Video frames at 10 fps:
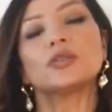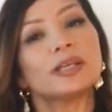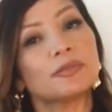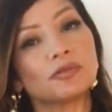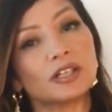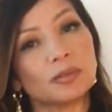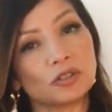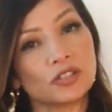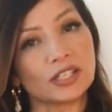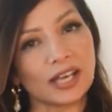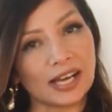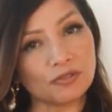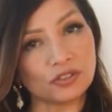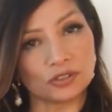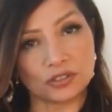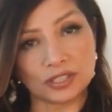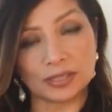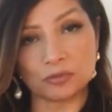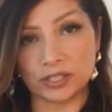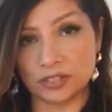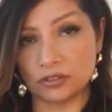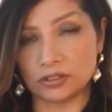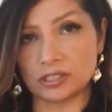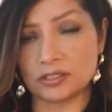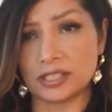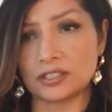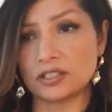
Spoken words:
Don't get me wrong, I'm not saying you have to look slim when it's hot outside.